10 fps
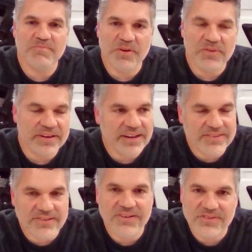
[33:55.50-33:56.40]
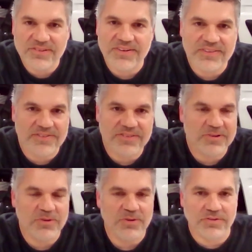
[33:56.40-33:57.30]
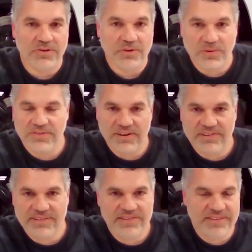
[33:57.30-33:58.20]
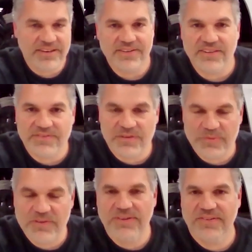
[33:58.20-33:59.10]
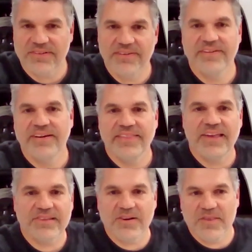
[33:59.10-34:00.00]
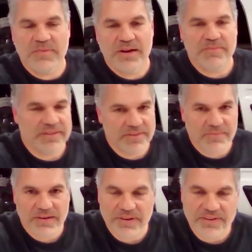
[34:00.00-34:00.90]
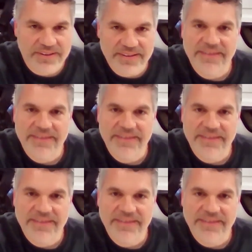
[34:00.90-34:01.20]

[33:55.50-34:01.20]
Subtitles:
Buick guy too. So there's this cool Star Wars air cleaner they call it for Buick. So that's going in my Buick.